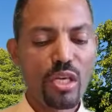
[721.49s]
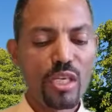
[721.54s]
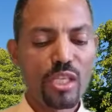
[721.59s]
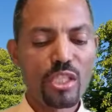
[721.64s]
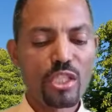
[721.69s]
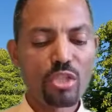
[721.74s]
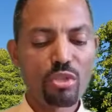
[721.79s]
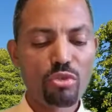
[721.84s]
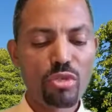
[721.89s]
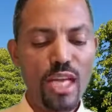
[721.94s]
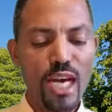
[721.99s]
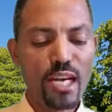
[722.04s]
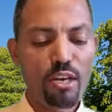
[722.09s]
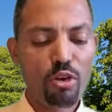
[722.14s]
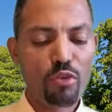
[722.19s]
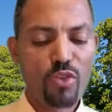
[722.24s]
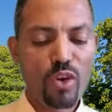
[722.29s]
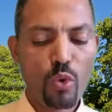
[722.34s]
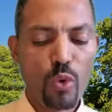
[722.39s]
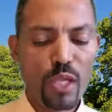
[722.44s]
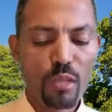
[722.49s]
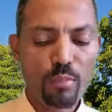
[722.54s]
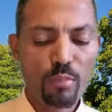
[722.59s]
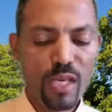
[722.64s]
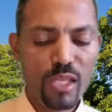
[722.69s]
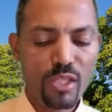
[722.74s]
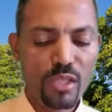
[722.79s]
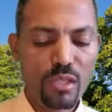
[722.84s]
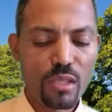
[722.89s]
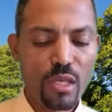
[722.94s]
do not overwhelm
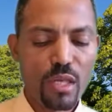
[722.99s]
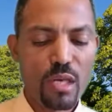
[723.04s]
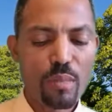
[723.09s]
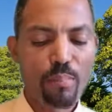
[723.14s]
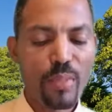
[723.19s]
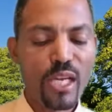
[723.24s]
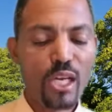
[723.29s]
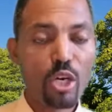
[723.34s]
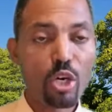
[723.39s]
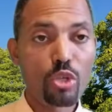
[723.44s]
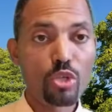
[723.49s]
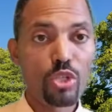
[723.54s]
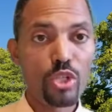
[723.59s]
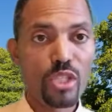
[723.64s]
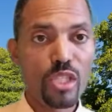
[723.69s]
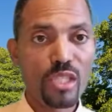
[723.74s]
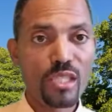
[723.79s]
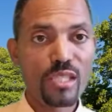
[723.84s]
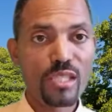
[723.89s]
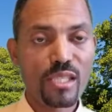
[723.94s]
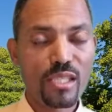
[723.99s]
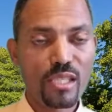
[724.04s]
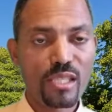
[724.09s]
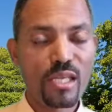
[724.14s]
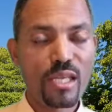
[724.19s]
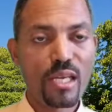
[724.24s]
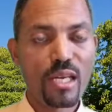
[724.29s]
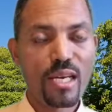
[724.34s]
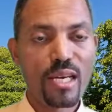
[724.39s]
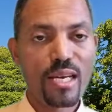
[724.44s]
us because Jesus
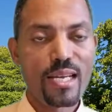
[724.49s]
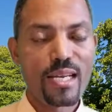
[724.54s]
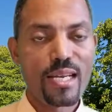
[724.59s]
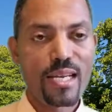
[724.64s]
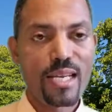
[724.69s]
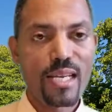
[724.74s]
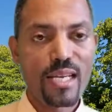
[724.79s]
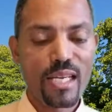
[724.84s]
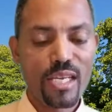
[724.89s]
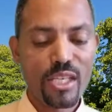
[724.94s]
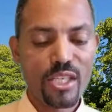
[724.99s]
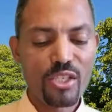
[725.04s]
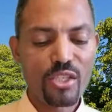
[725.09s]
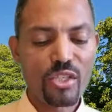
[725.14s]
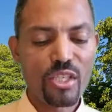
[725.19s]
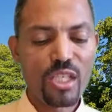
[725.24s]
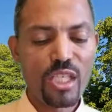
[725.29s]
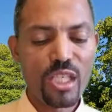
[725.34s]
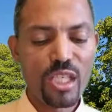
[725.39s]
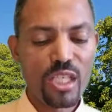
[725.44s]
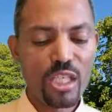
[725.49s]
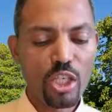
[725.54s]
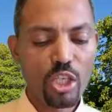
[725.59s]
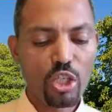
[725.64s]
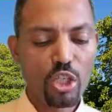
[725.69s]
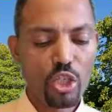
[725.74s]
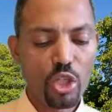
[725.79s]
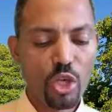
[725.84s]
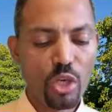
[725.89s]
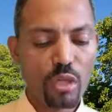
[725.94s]
is in
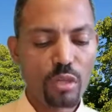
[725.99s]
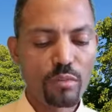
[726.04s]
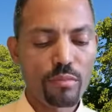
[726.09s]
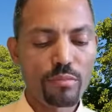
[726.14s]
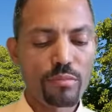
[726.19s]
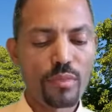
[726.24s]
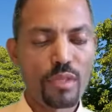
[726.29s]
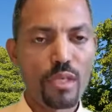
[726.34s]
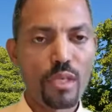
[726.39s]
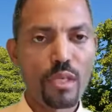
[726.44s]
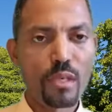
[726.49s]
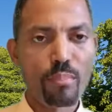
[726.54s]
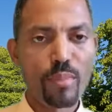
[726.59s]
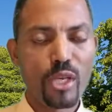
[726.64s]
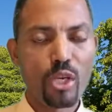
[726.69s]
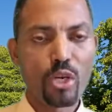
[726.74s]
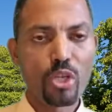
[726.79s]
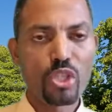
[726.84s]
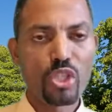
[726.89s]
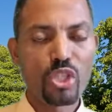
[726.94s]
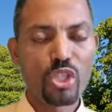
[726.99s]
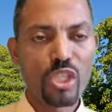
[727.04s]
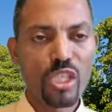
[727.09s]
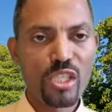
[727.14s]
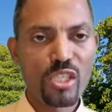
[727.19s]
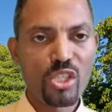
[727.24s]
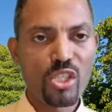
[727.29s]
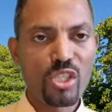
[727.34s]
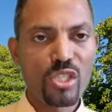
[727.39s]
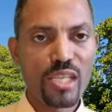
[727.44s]
control. Because
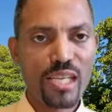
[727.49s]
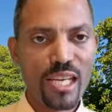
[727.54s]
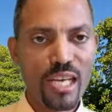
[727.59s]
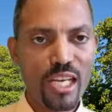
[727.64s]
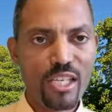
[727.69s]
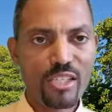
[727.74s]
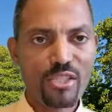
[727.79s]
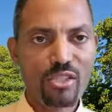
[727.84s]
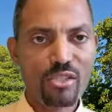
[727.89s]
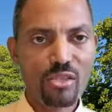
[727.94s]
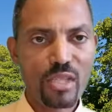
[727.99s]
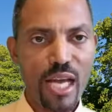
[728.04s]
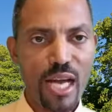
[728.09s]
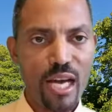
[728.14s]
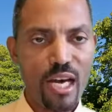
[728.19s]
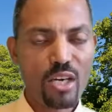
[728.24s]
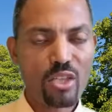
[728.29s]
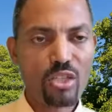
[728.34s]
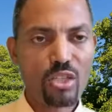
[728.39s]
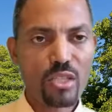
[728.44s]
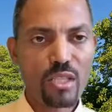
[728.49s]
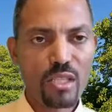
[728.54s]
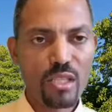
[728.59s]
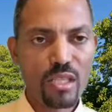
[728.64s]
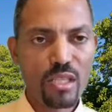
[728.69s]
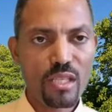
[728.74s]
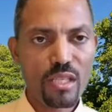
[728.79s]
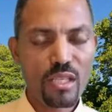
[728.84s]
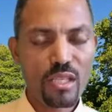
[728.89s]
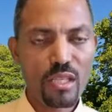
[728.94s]
Jesus casts out
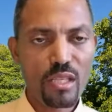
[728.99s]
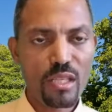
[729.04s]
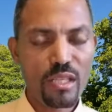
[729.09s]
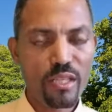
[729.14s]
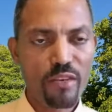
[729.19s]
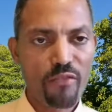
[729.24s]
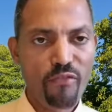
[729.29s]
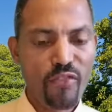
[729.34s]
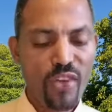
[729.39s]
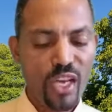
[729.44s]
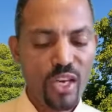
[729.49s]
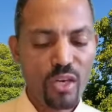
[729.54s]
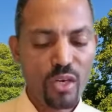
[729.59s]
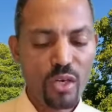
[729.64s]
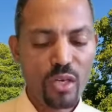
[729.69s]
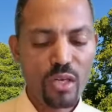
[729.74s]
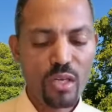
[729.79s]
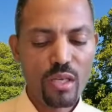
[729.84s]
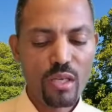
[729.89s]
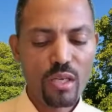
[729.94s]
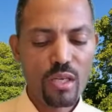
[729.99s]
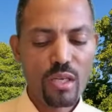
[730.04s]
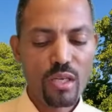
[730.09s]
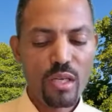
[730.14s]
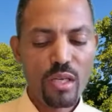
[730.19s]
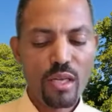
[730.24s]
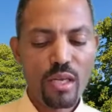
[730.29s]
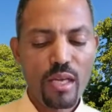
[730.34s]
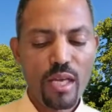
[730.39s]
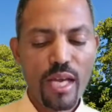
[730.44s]
the fear,
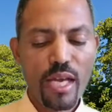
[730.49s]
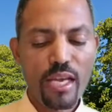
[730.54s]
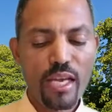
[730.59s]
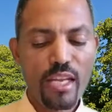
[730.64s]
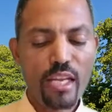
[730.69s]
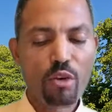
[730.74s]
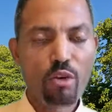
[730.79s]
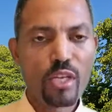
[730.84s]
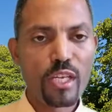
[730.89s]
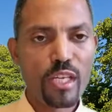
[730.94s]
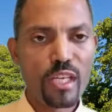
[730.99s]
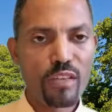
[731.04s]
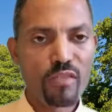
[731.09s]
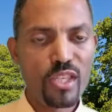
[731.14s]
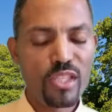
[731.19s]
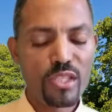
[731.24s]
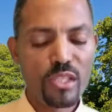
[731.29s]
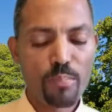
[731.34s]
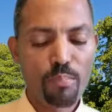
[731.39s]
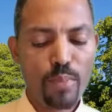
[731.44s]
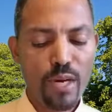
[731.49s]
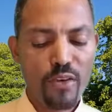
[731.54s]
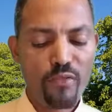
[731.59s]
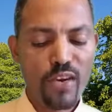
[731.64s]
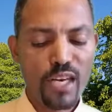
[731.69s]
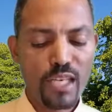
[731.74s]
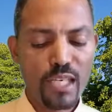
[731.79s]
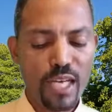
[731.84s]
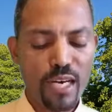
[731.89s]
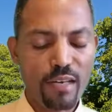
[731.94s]
and then he will give us the
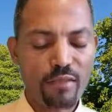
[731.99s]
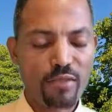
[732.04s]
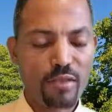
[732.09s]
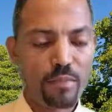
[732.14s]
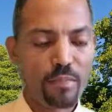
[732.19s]
perfect love.